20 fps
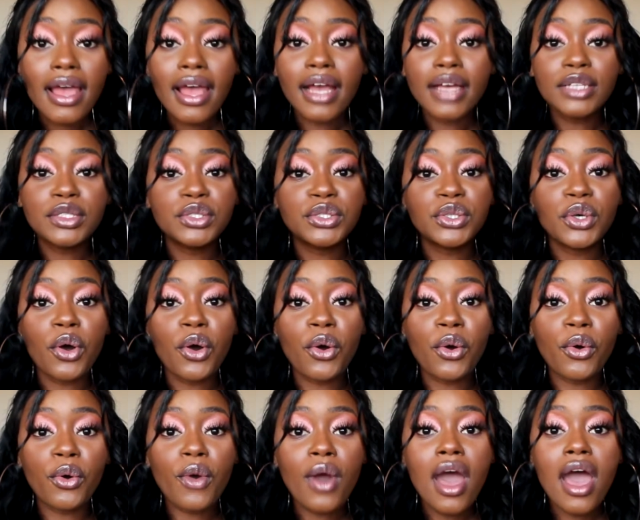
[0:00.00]
And
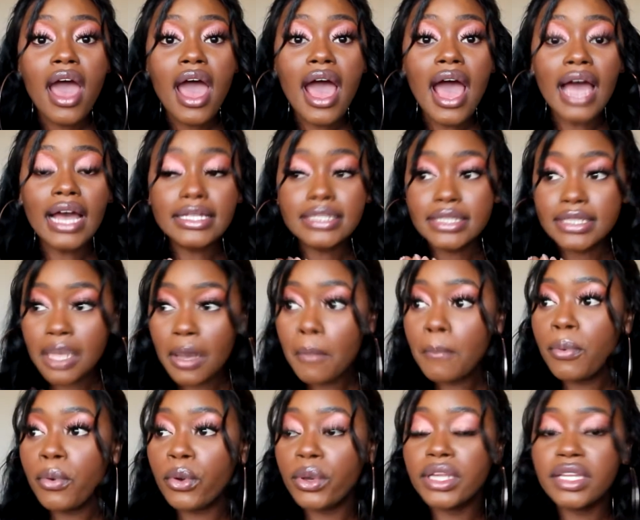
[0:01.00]
so at
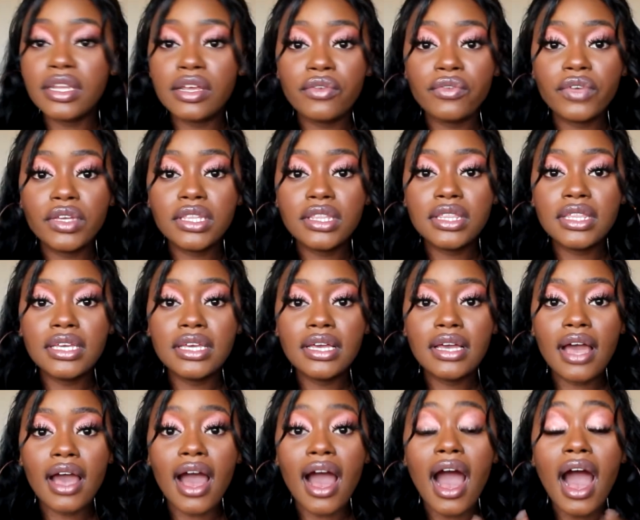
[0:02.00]
some point in
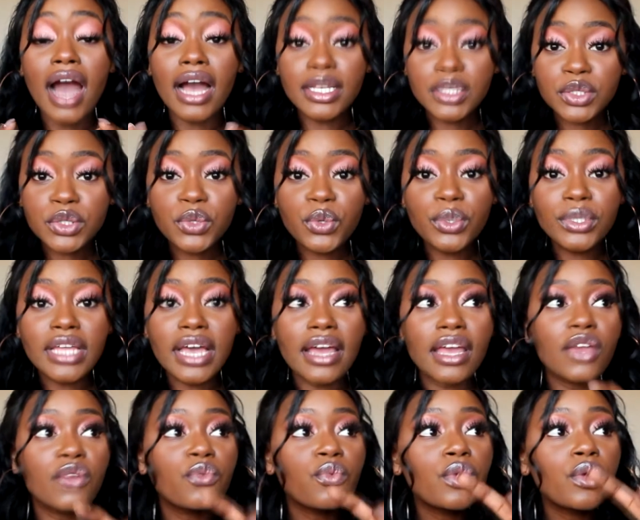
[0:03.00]
everything, I saw
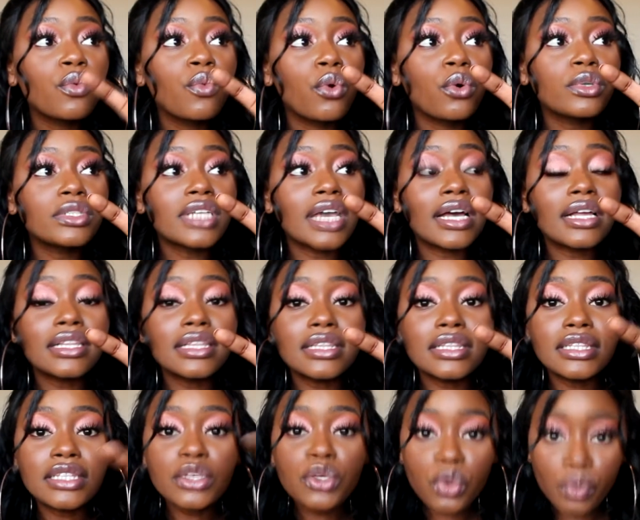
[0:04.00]
that if we walked a
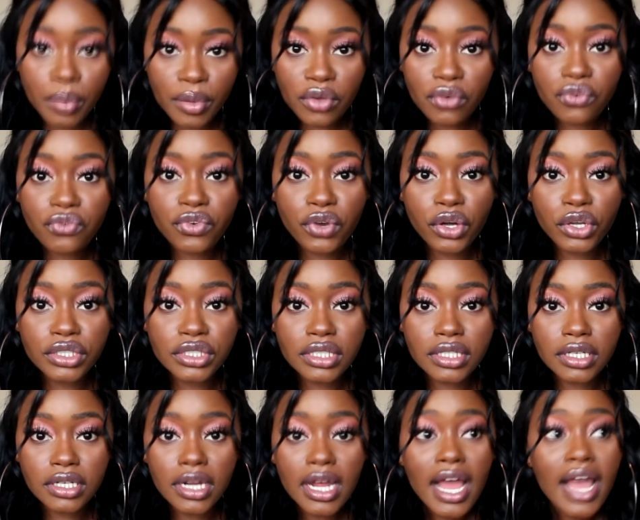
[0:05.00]
little bit
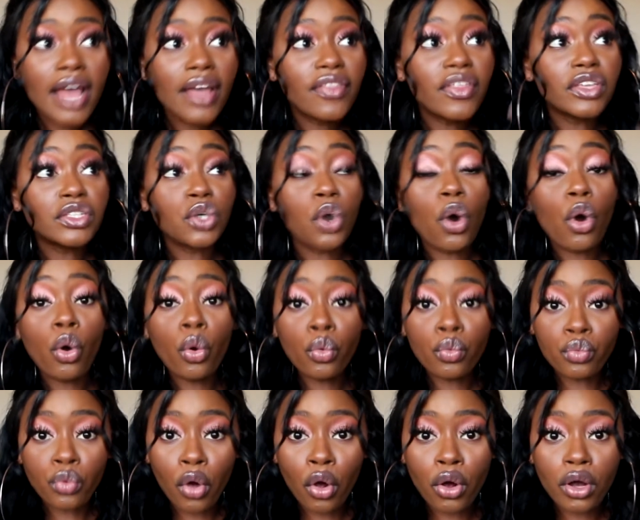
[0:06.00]
further, there's a
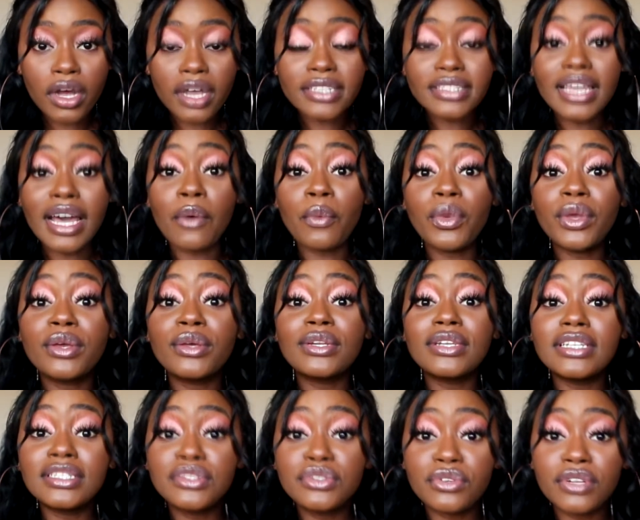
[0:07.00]
whole rock that we
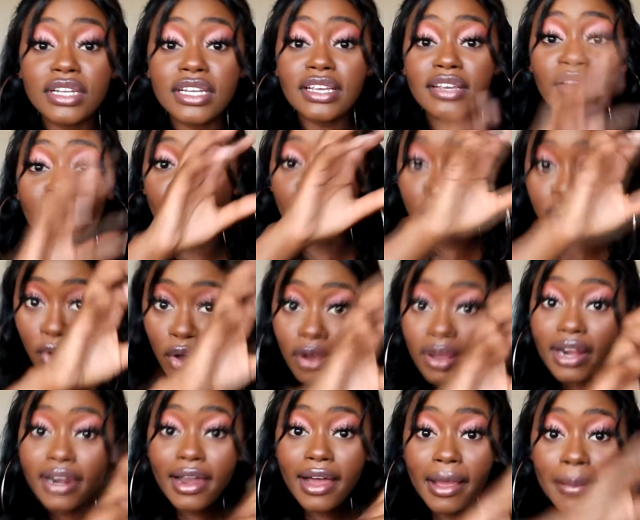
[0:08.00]
could literally
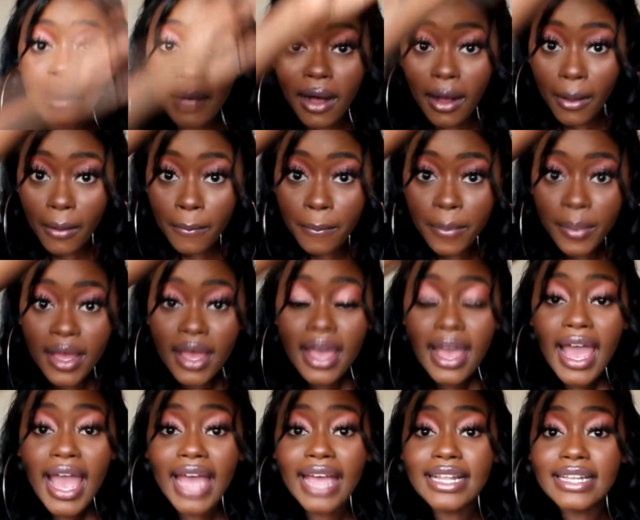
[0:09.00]
rock climb up
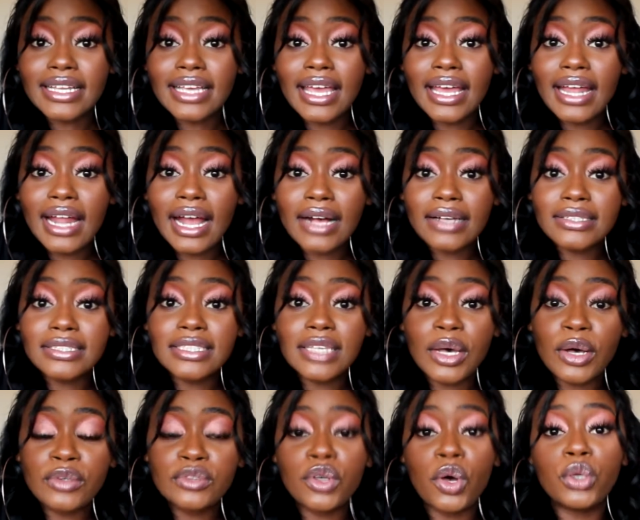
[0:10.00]
and get
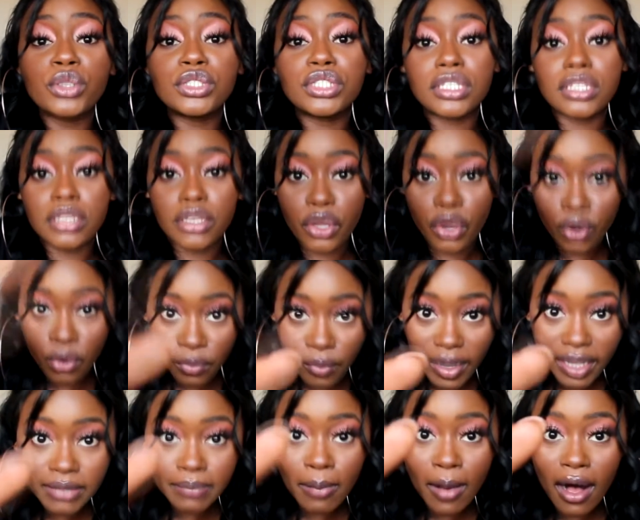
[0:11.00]
ourselves onto the
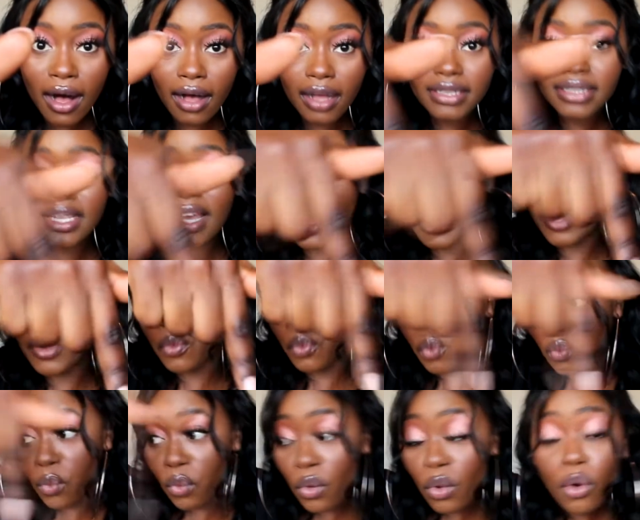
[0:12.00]
correct path
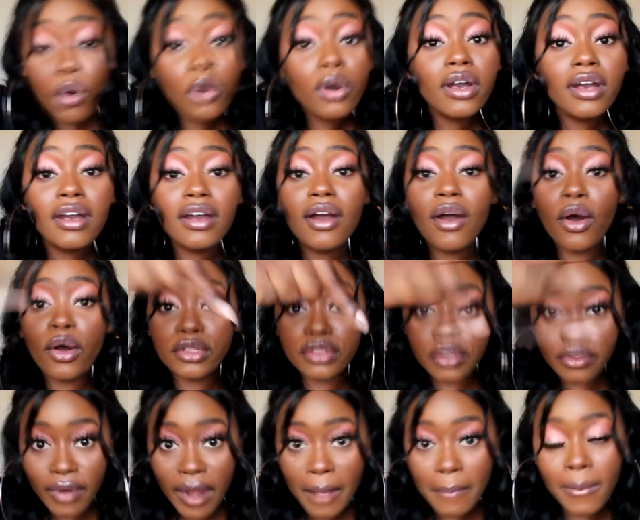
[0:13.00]
and walk on
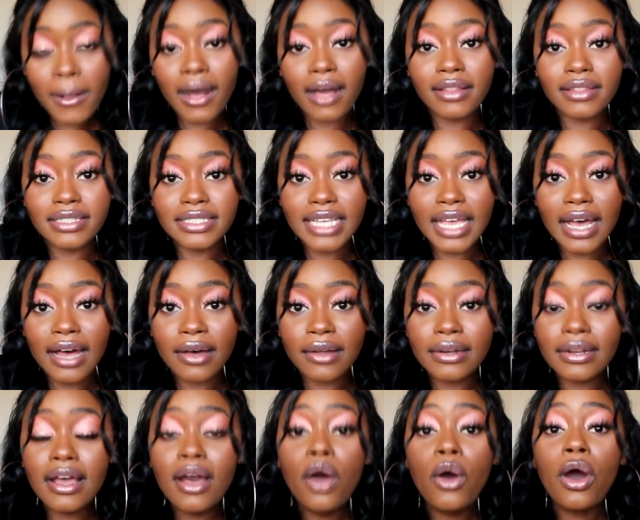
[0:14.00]
the right path
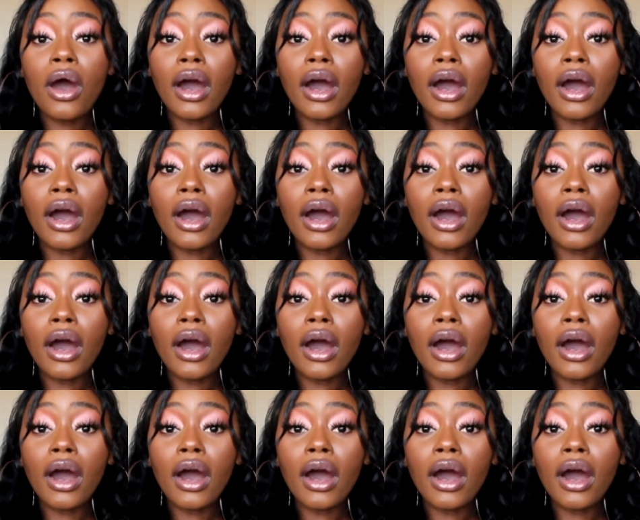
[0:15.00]
down.